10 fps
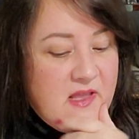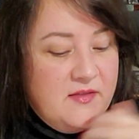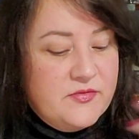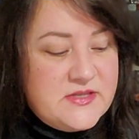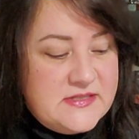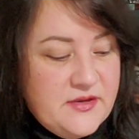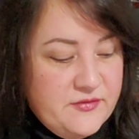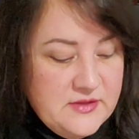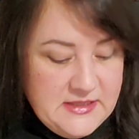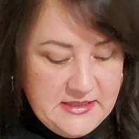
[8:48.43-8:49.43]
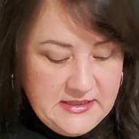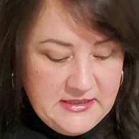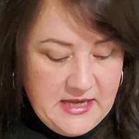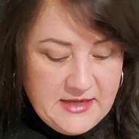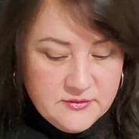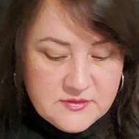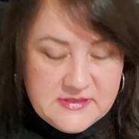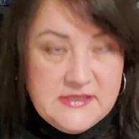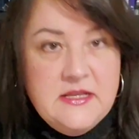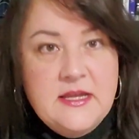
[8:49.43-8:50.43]
this definitely, I don't
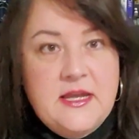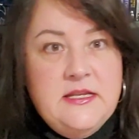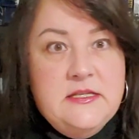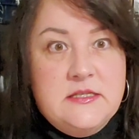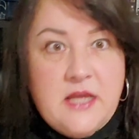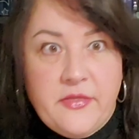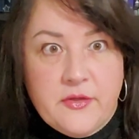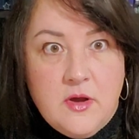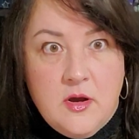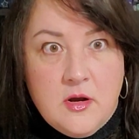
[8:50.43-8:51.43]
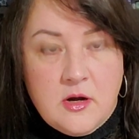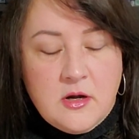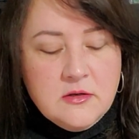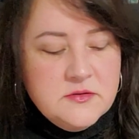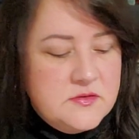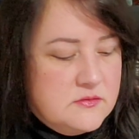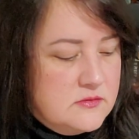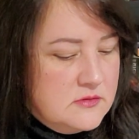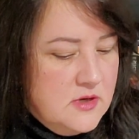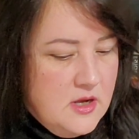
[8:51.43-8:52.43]
see like any death cards
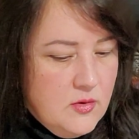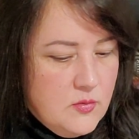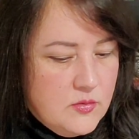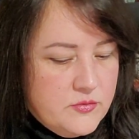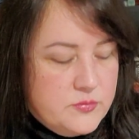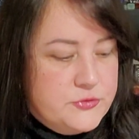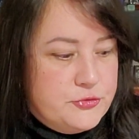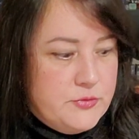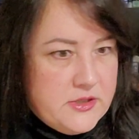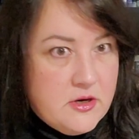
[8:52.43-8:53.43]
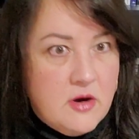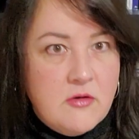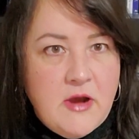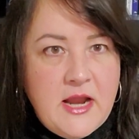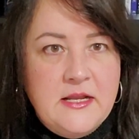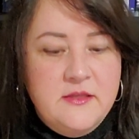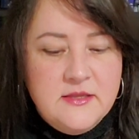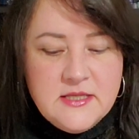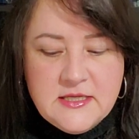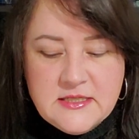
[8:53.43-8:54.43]
or the retreat card or
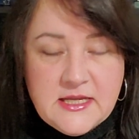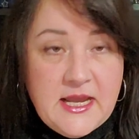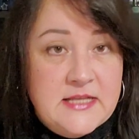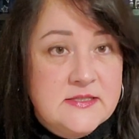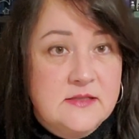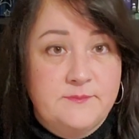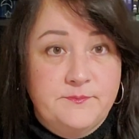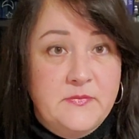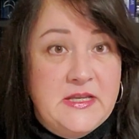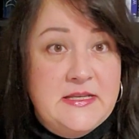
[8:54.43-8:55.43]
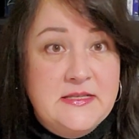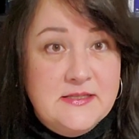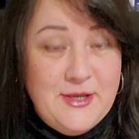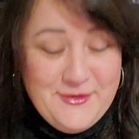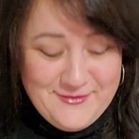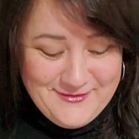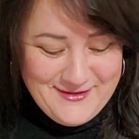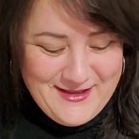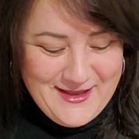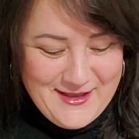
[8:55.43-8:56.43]
anything that indicates he's
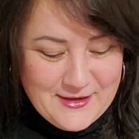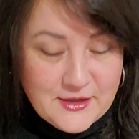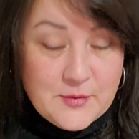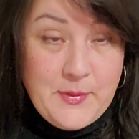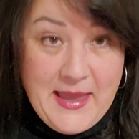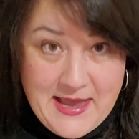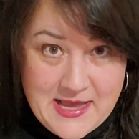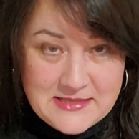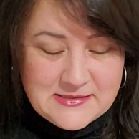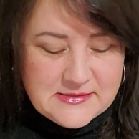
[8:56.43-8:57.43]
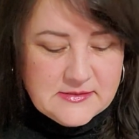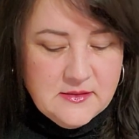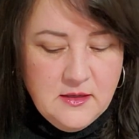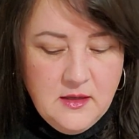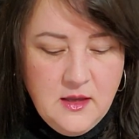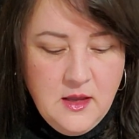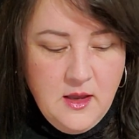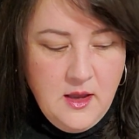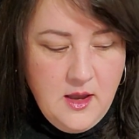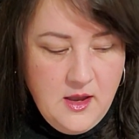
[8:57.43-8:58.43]
going to pass.
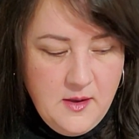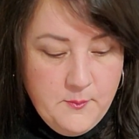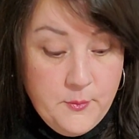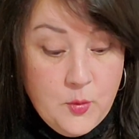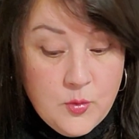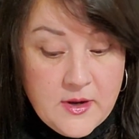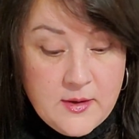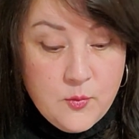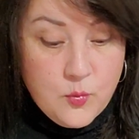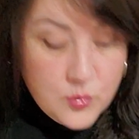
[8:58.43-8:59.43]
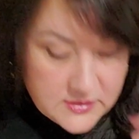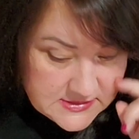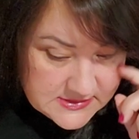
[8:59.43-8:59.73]
But what I would